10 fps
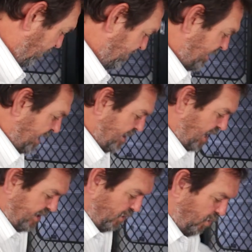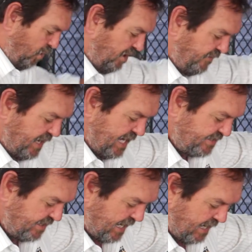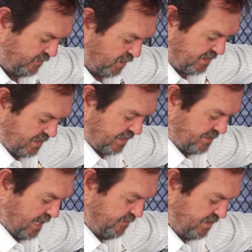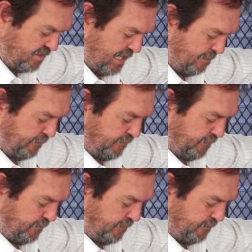also note all the vans today have got a safety step.